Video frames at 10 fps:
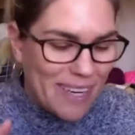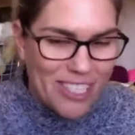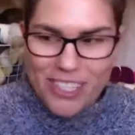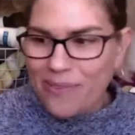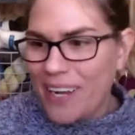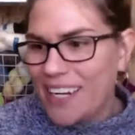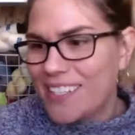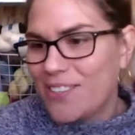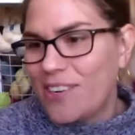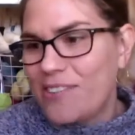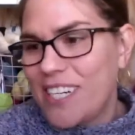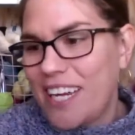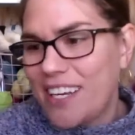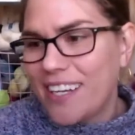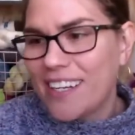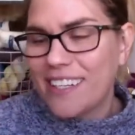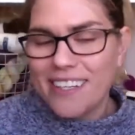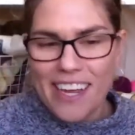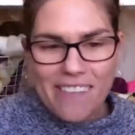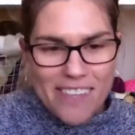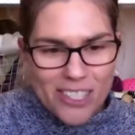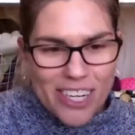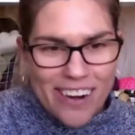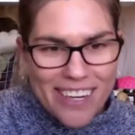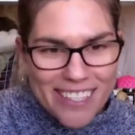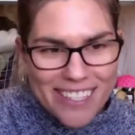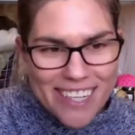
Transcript: My sh wait, it's a crochet hook. I have the sharing